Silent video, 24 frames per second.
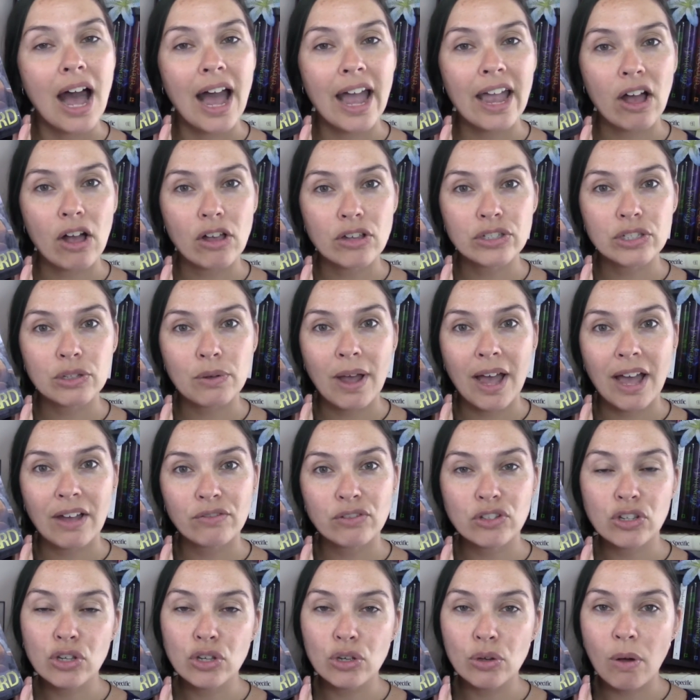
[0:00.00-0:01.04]
I also
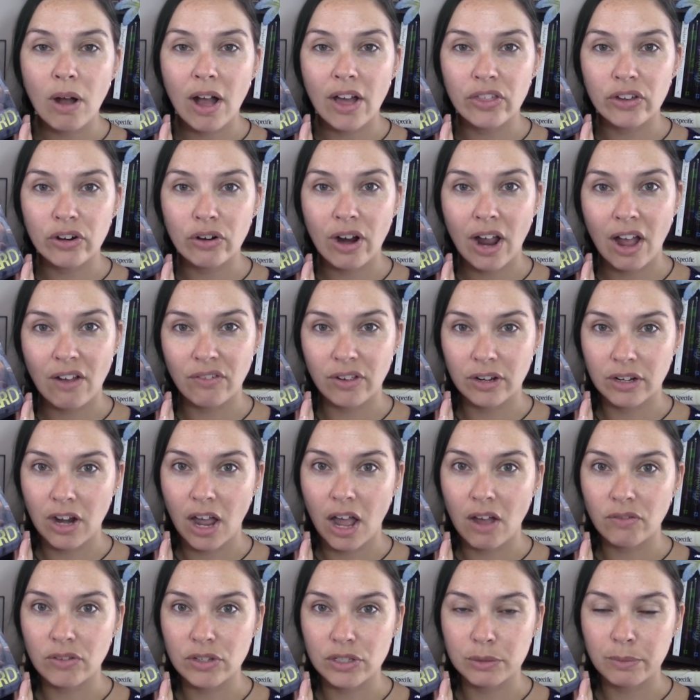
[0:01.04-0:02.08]
have two other graphic
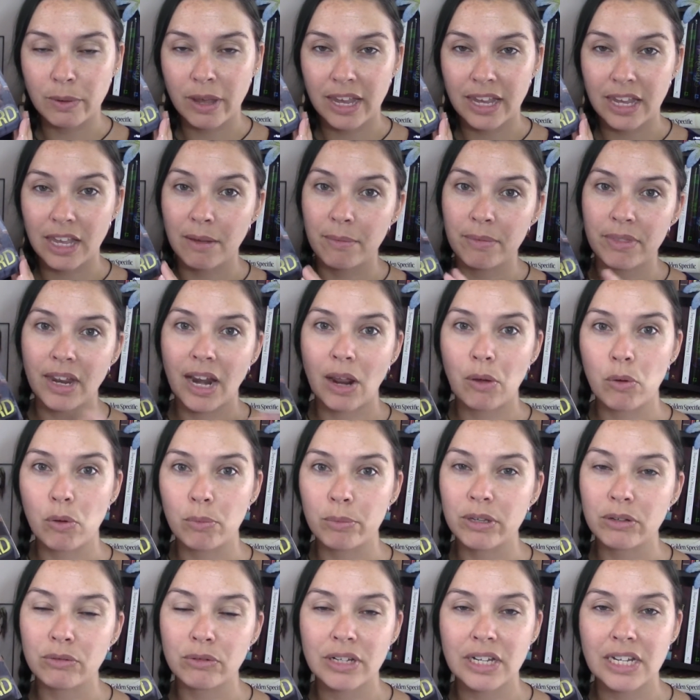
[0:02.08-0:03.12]
novels by him that I
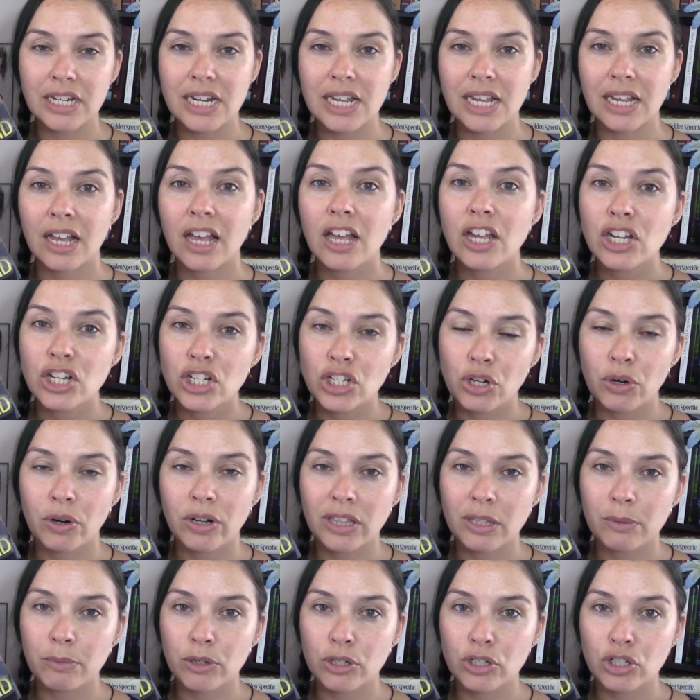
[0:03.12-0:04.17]
will be reading
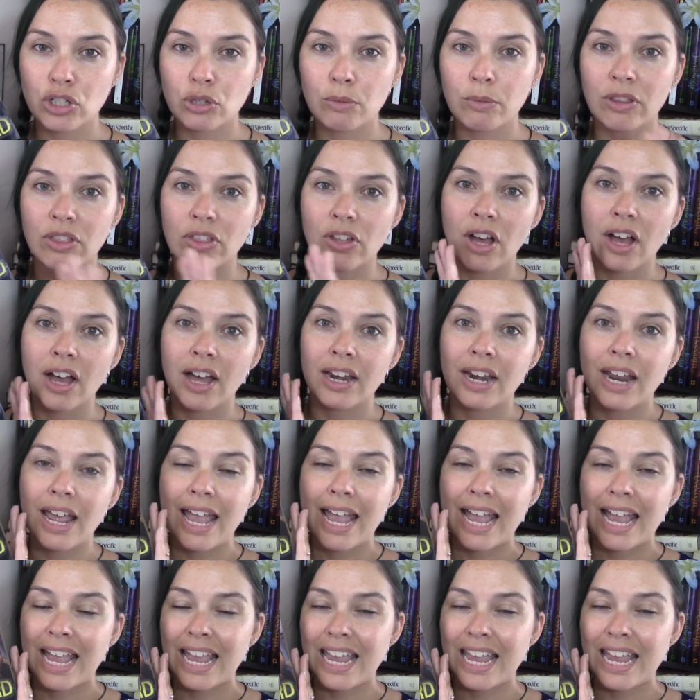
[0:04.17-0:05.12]
during the booktubeathon